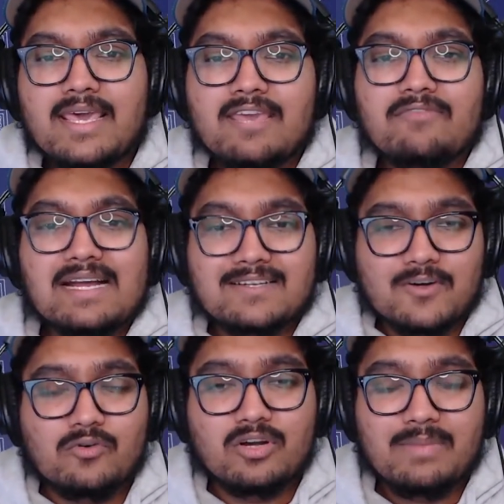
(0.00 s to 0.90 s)
In fact, our
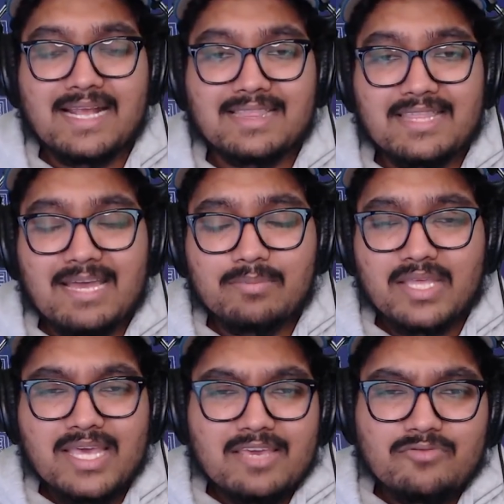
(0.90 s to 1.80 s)
cornerback depth,
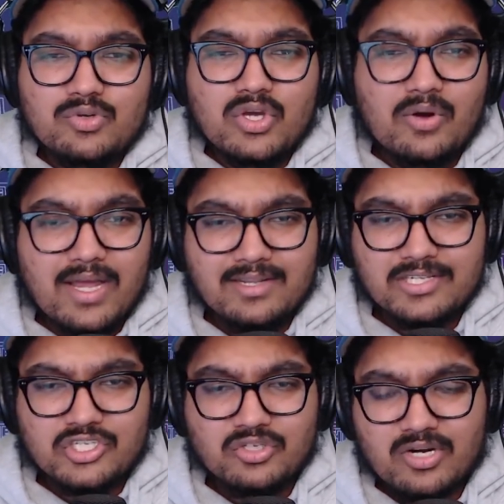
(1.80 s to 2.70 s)
if you go down
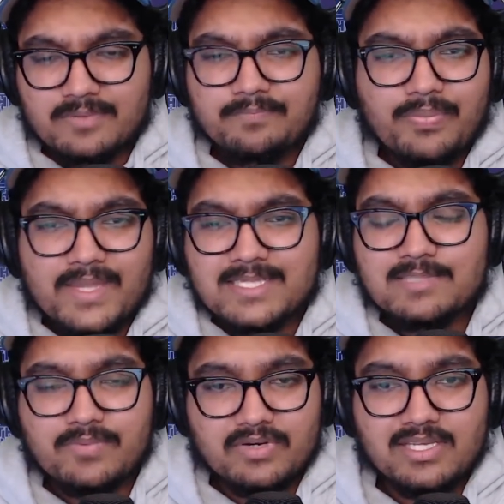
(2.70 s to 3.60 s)
the chart,
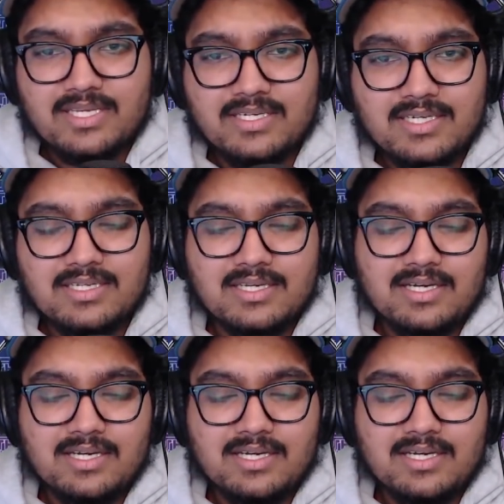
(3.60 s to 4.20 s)
it's pretty good.